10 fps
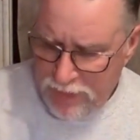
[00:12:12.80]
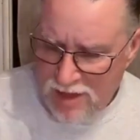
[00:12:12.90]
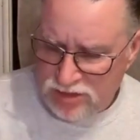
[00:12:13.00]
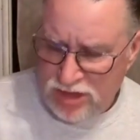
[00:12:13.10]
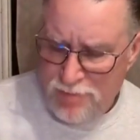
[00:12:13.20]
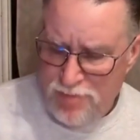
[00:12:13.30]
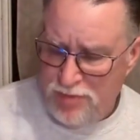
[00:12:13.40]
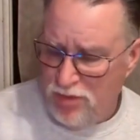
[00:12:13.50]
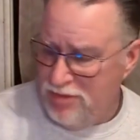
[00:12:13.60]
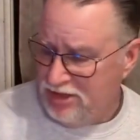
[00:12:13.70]
Some
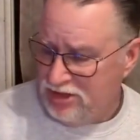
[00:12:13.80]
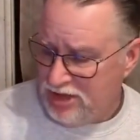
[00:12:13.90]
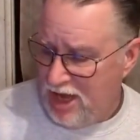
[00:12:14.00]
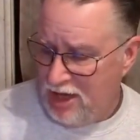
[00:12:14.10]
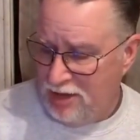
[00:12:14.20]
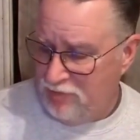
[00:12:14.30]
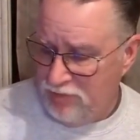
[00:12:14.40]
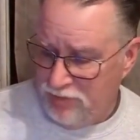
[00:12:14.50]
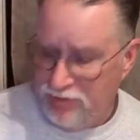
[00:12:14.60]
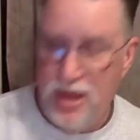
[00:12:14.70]
people may say
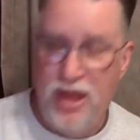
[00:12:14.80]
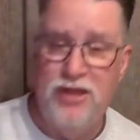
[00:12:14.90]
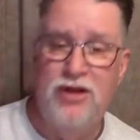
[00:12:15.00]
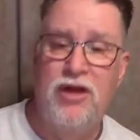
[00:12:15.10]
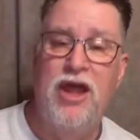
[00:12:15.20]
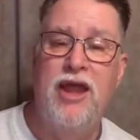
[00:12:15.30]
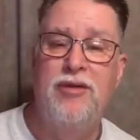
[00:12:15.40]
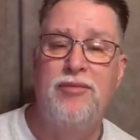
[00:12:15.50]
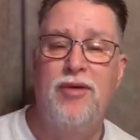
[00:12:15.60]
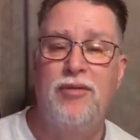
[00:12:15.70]
that, you know, hey,
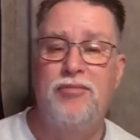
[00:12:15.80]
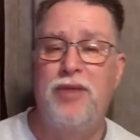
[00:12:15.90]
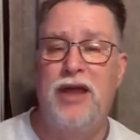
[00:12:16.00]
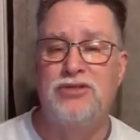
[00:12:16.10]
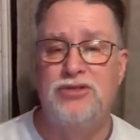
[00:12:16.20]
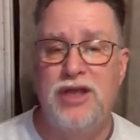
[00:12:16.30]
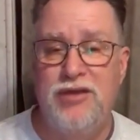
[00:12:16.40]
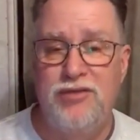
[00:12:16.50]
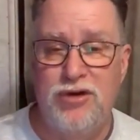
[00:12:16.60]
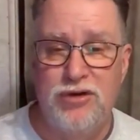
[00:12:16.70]
Pastor
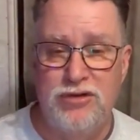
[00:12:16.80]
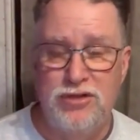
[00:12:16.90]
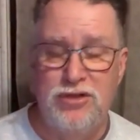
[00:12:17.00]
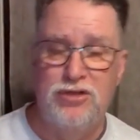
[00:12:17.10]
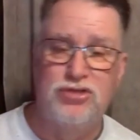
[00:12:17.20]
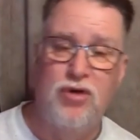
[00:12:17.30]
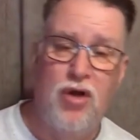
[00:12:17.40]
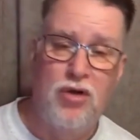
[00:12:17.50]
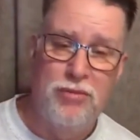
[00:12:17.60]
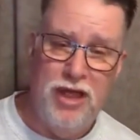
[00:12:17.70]
Dave, you're you're a
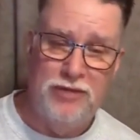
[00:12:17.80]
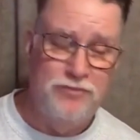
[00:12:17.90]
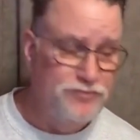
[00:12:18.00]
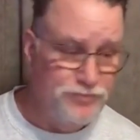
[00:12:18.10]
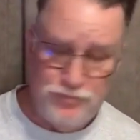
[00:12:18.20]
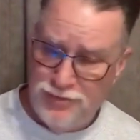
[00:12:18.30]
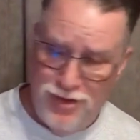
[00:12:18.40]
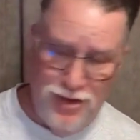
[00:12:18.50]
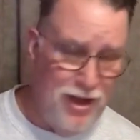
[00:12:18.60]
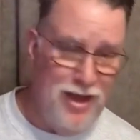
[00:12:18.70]
strong man.
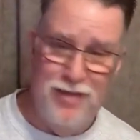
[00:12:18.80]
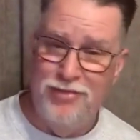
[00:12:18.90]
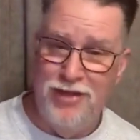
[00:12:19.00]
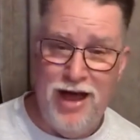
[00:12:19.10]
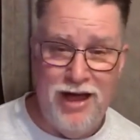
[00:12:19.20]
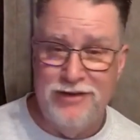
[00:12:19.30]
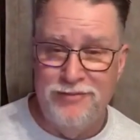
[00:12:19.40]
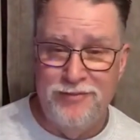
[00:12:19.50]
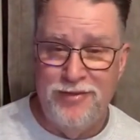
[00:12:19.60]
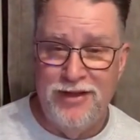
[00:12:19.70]
I am not.
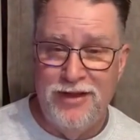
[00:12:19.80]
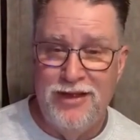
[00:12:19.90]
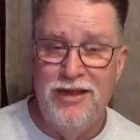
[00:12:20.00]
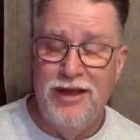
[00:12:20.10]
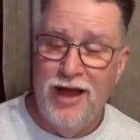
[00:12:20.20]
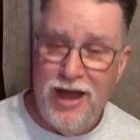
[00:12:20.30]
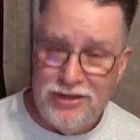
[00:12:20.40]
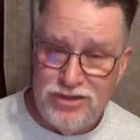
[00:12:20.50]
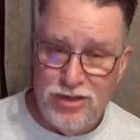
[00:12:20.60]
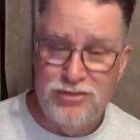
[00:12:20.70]
I
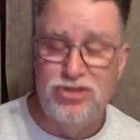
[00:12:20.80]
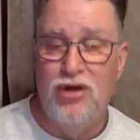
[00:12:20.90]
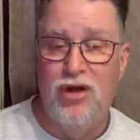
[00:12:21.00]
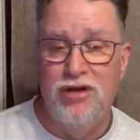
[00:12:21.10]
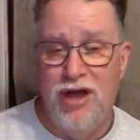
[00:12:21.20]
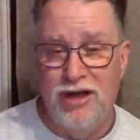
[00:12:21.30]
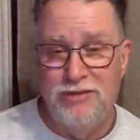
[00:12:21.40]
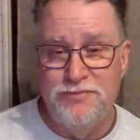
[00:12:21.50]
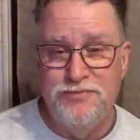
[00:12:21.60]
serve a strong God.